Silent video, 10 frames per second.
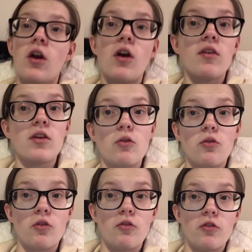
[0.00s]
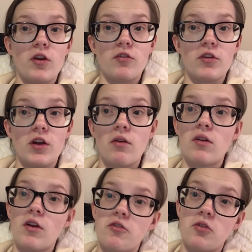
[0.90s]
I'll see you all soon for another video.
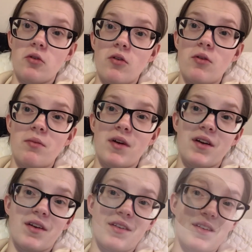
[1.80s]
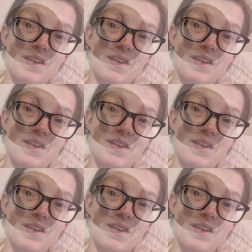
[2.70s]
Love to all. Bye guys.